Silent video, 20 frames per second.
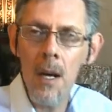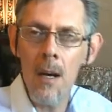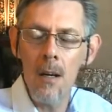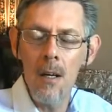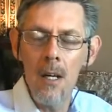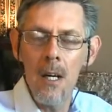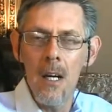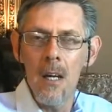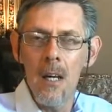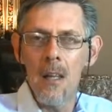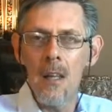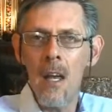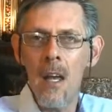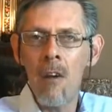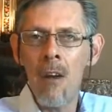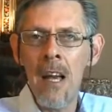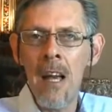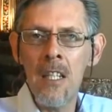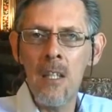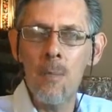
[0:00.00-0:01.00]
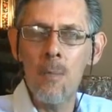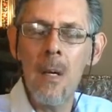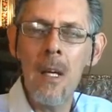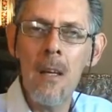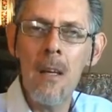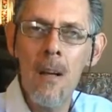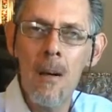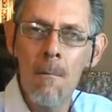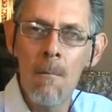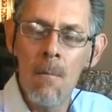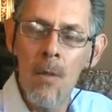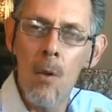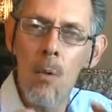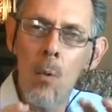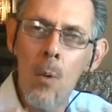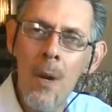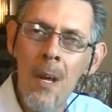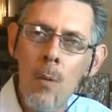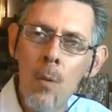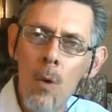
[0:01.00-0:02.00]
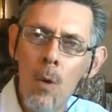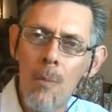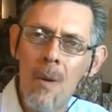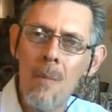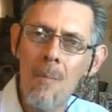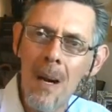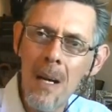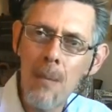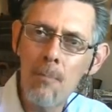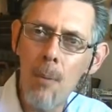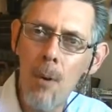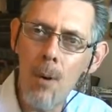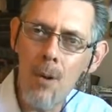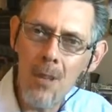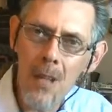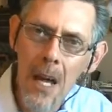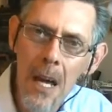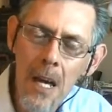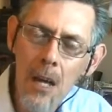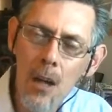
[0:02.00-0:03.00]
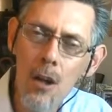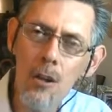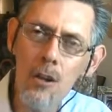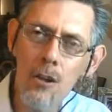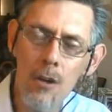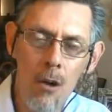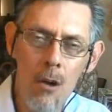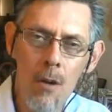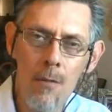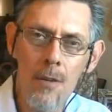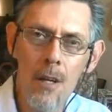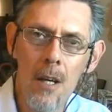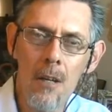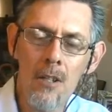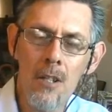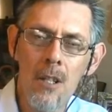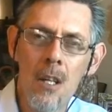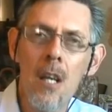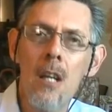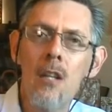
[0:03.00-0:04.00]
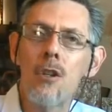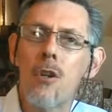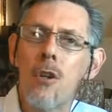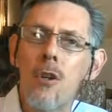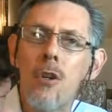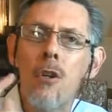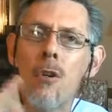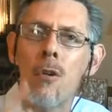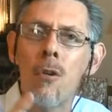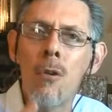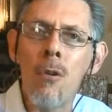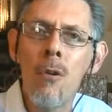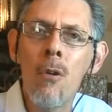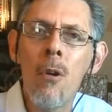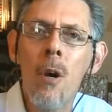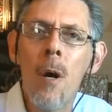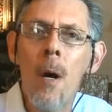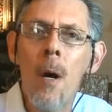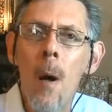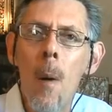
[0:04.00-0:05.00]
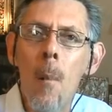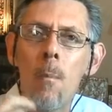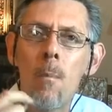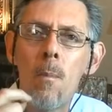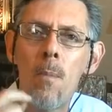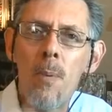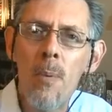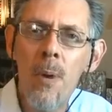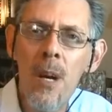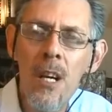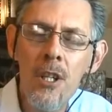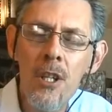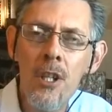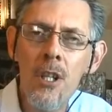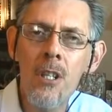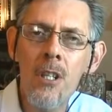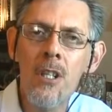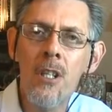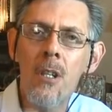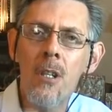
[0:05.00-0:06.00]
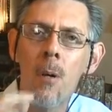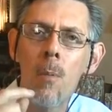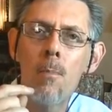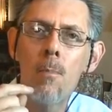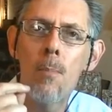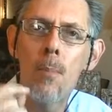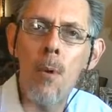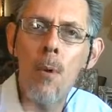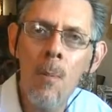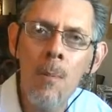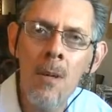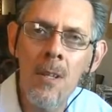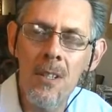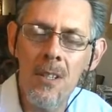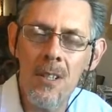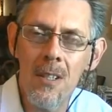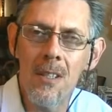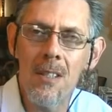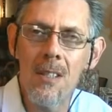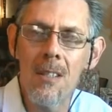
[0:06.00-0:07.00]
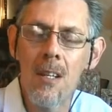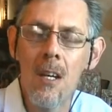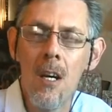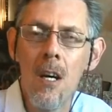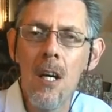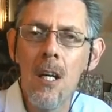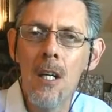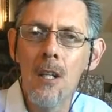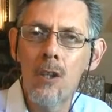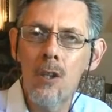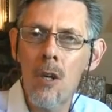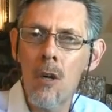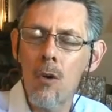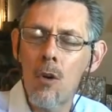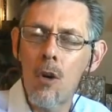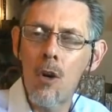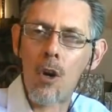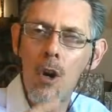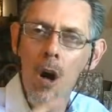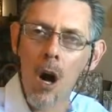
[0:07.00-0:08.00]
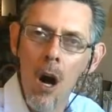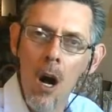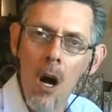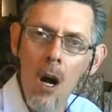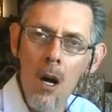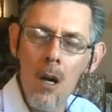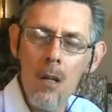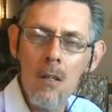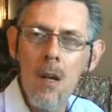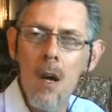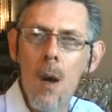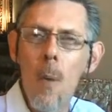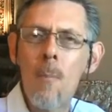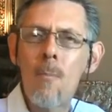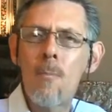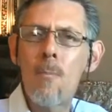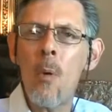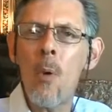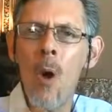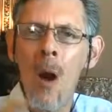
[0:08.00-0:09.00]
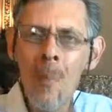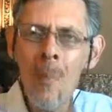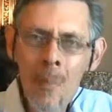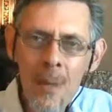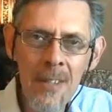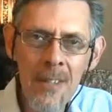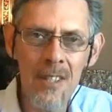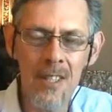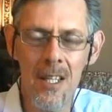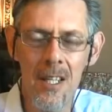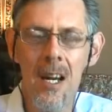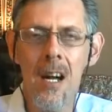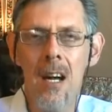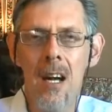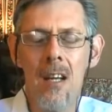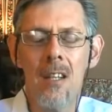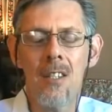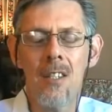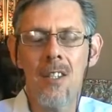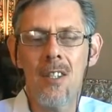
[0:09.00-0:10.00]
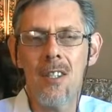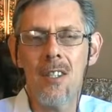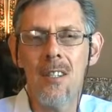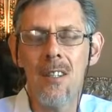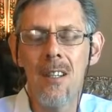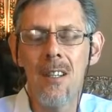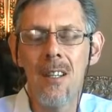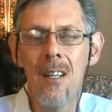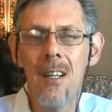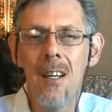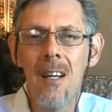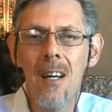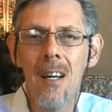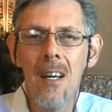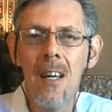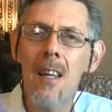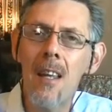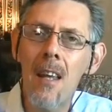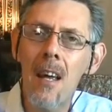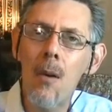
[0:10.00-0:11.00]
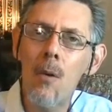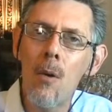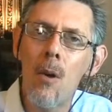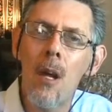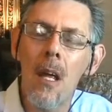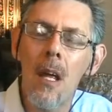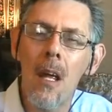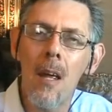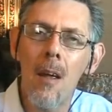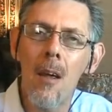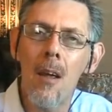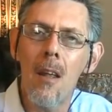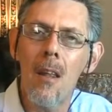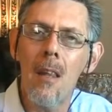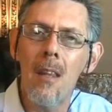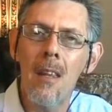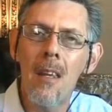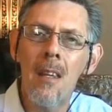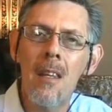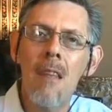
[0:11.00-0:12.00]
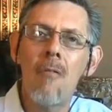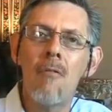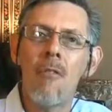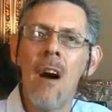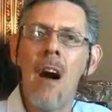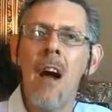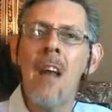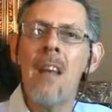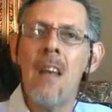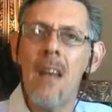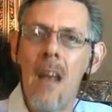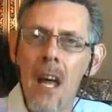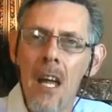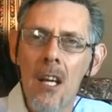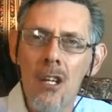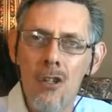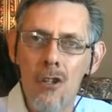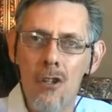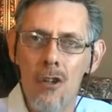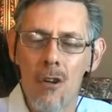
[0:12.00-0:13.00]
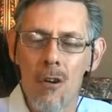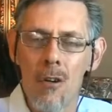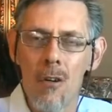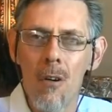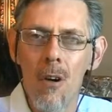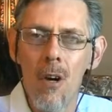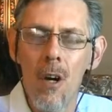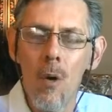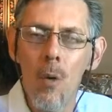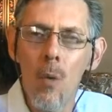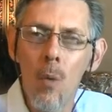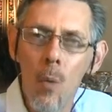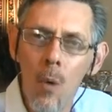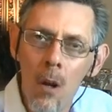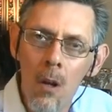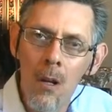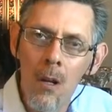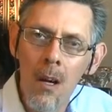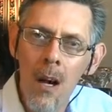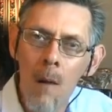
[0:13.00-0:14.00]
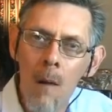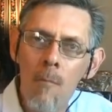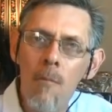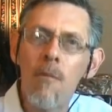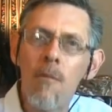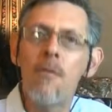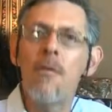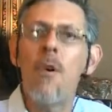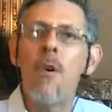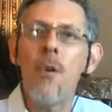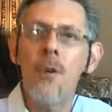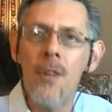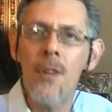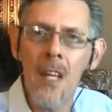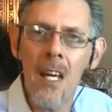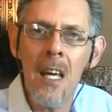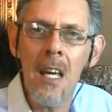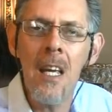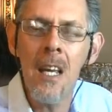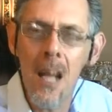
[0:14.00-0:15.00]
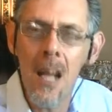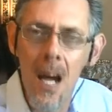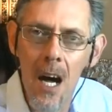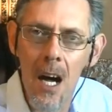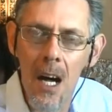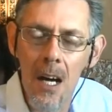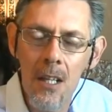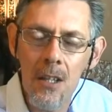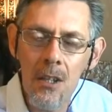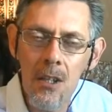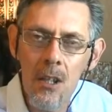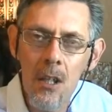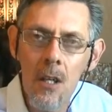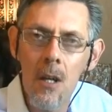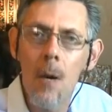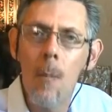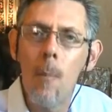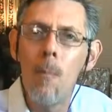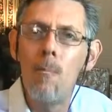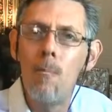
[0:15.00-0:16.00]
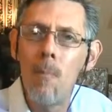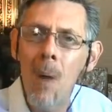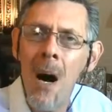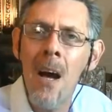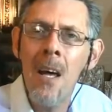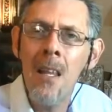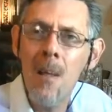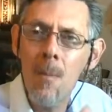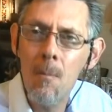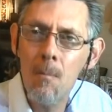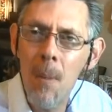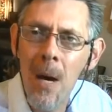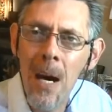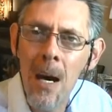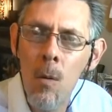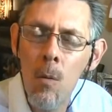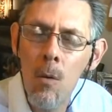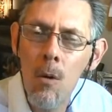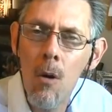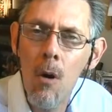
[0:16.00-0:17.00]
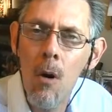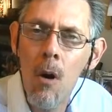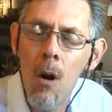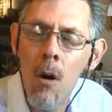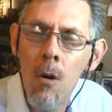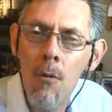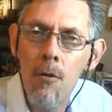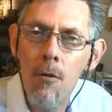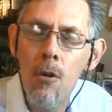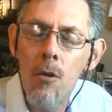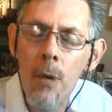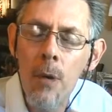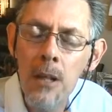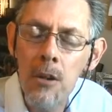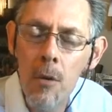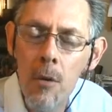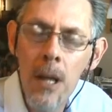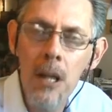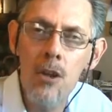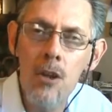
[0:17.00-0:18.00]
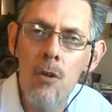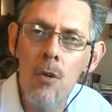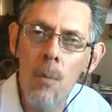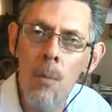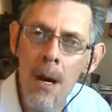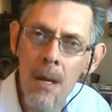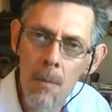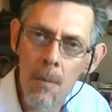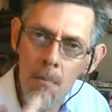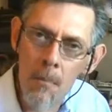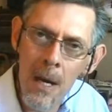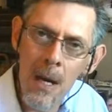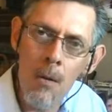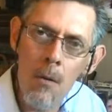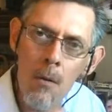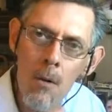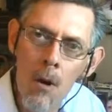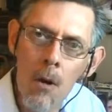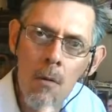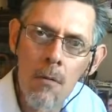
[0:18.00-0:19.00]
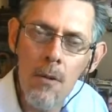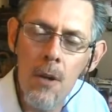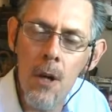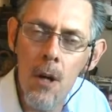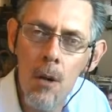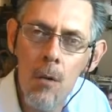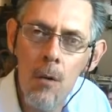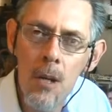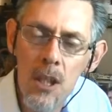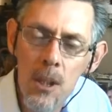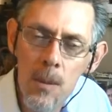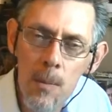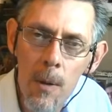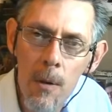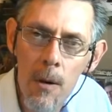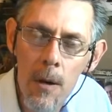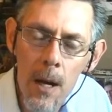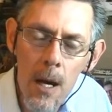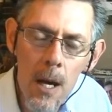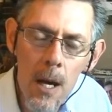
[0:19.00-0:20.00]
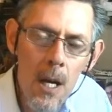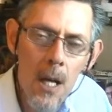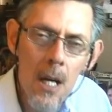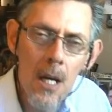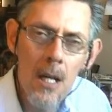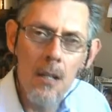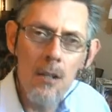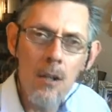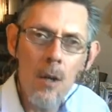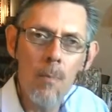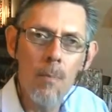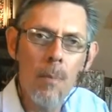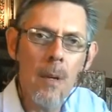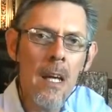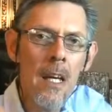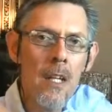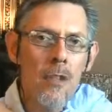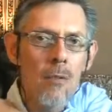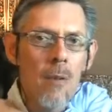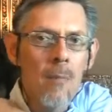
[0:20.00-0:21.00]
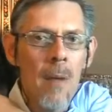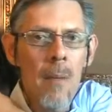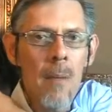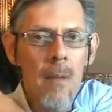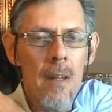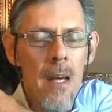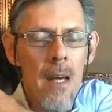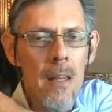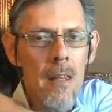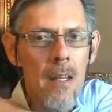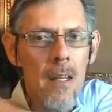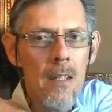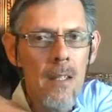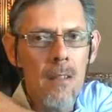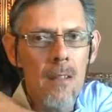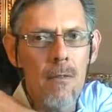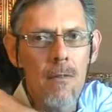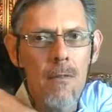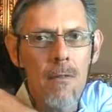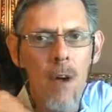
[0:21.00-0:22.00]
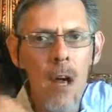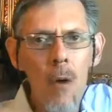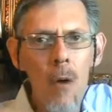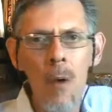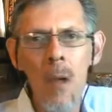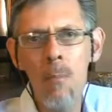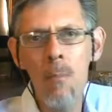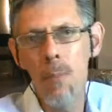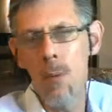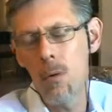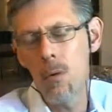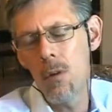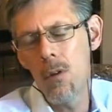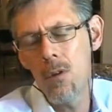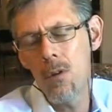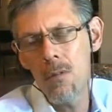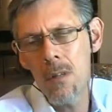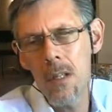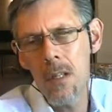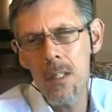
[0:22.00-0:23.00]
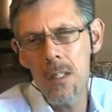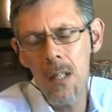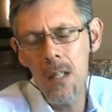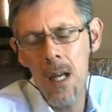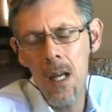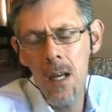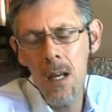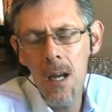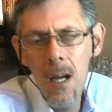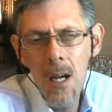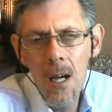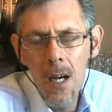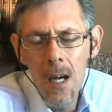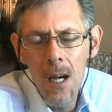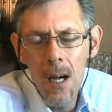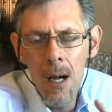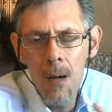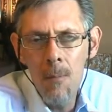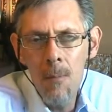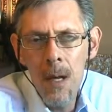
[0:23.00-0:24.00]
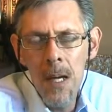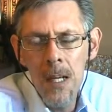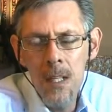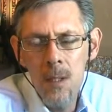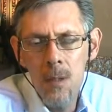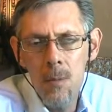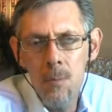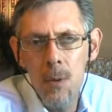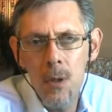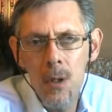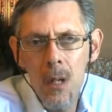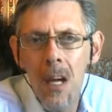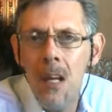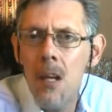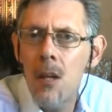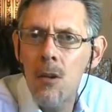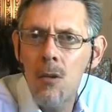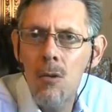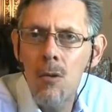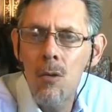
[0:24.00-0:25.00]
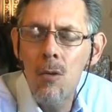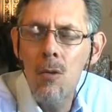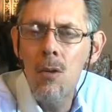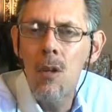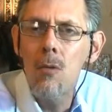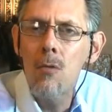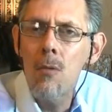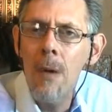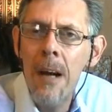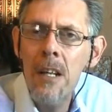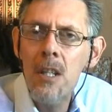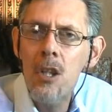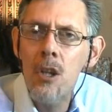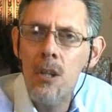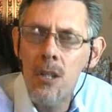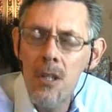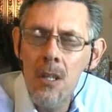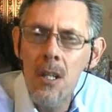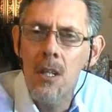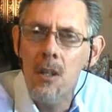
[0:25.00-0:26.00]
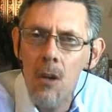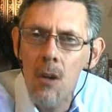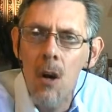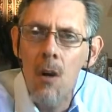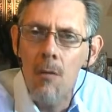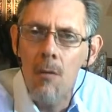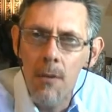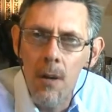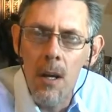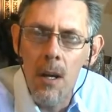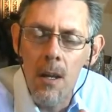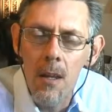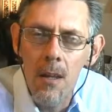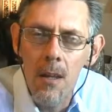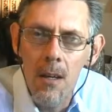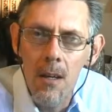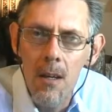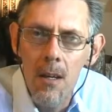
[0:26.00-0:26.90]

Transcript: Now, there has been, we will be made partakers of those things through precious promises. So, God promised us that the divine nature will come forth in us by the power of resurrection or by the power of the Holy Spirit. So please remember that. This is very important to understand um, as pertaining to the righteousness of faith.